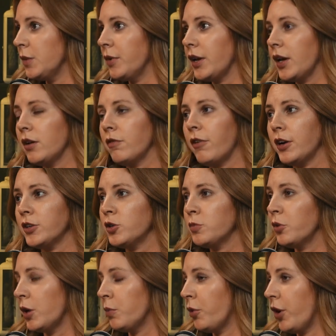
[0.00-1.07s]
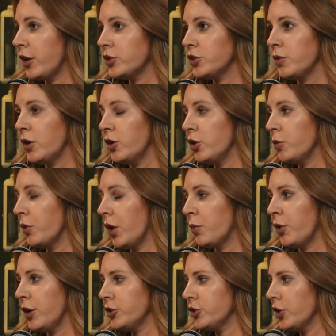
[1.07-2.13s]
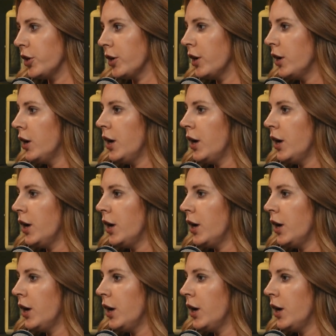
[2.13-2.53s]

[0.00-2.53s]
it can affect your blood pressure.